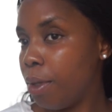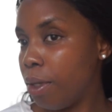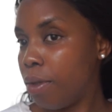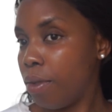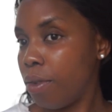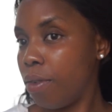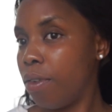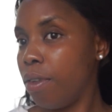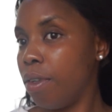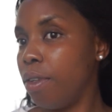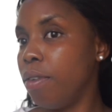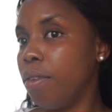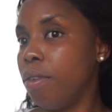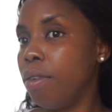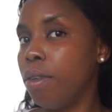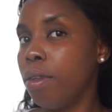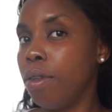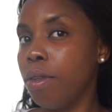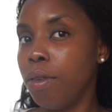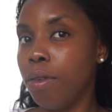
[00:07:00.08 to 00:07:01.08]
went to
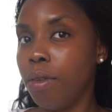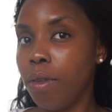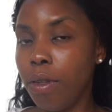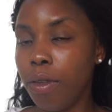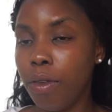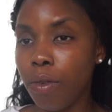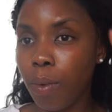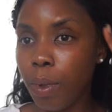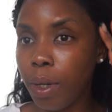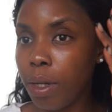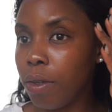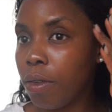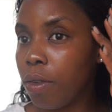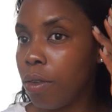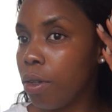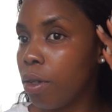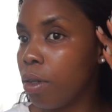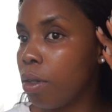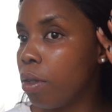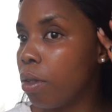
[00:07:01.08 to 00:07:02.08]
change to this white
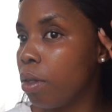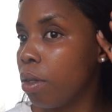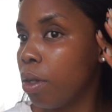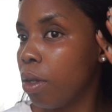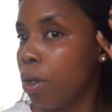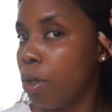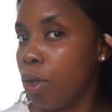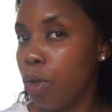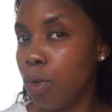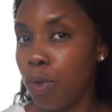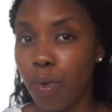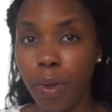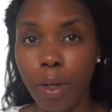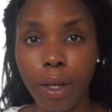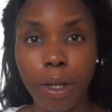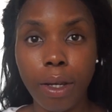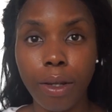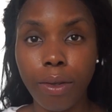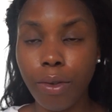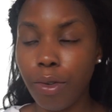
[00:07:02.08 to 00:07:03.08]
shirt so I
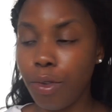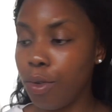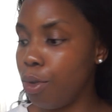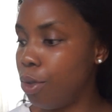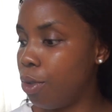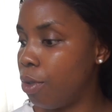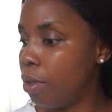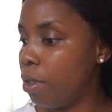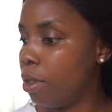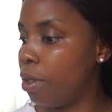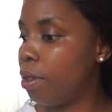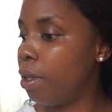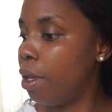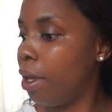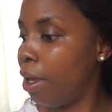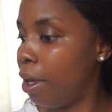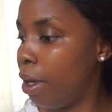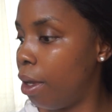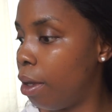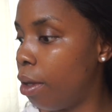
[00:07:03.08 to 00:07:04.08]
can show you this
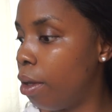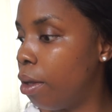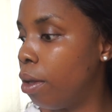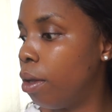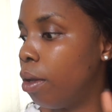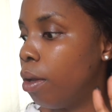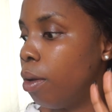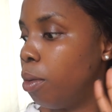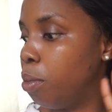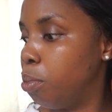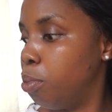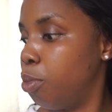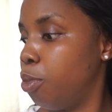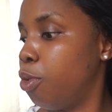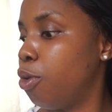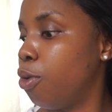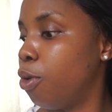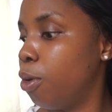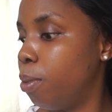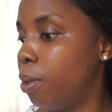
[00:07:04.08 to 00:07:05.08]
hair
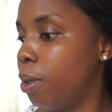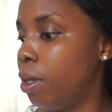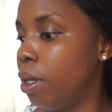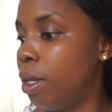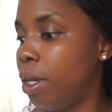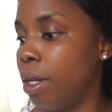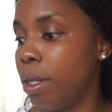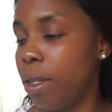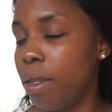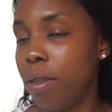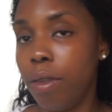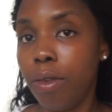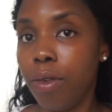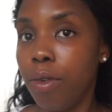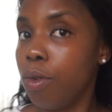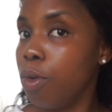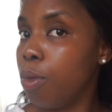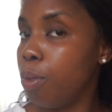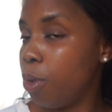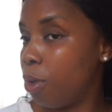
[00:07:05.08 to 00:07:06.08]
properly. Like, it is
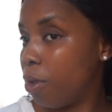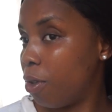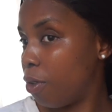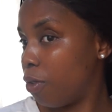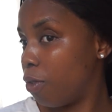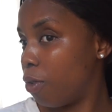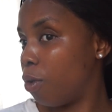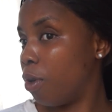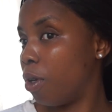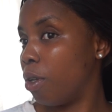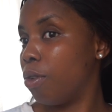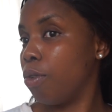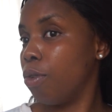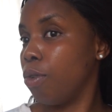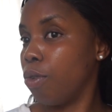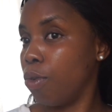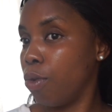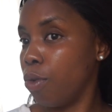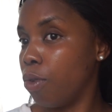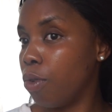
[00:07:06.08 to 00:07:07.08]
so beautiful and
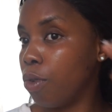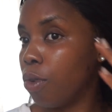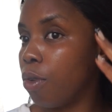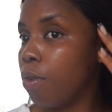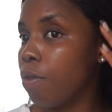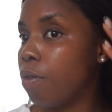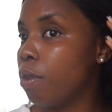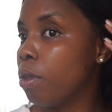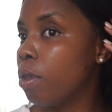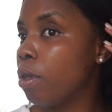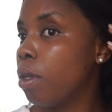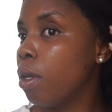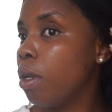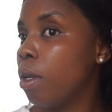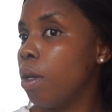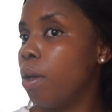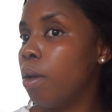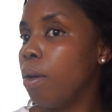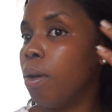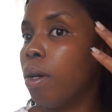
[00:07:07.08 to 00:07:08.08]
so soft.
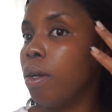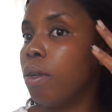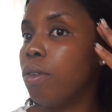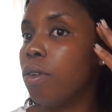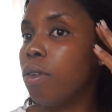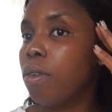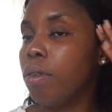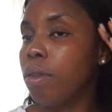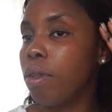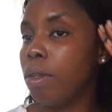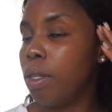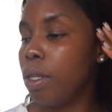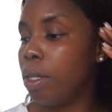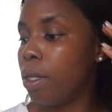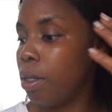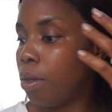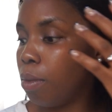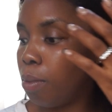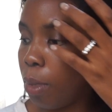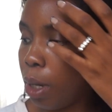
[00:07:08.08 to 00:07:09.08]
I just
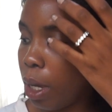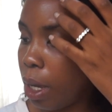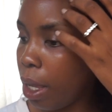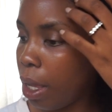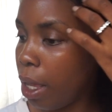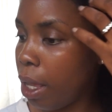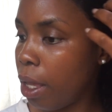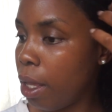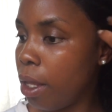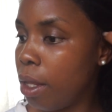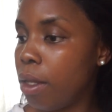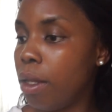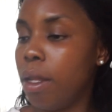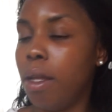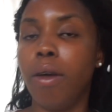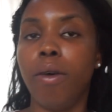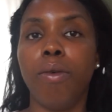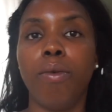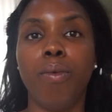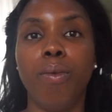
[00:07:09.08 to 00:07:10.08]
laid my hair
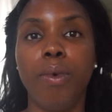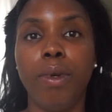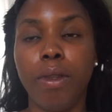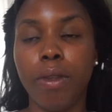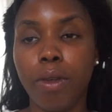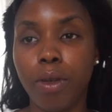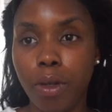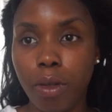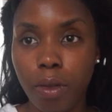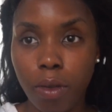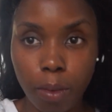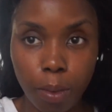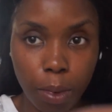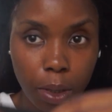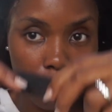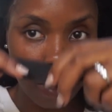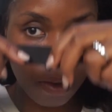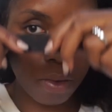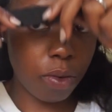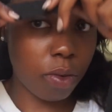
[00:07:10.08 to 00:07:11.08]
now with got2b
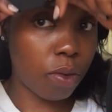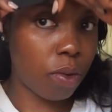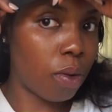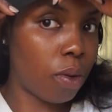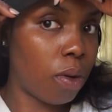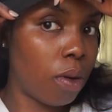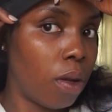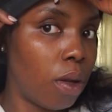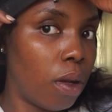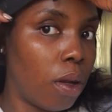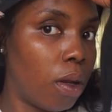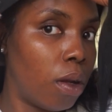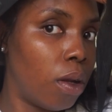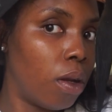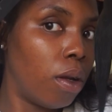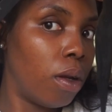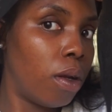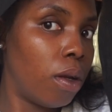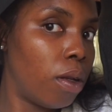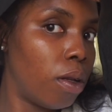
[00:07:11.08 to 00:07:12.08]
as you saw,
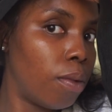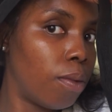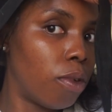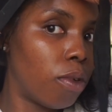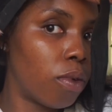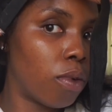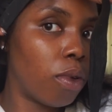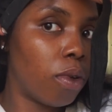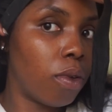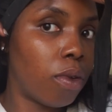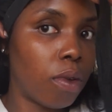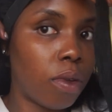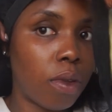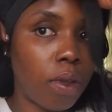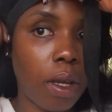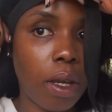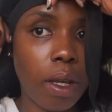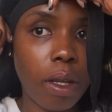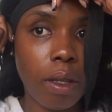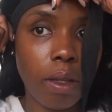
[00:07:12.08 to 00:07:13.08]
and I'm just going to
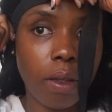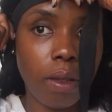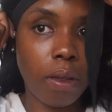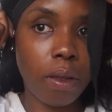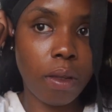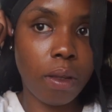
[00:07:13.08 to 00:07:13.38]
tie it.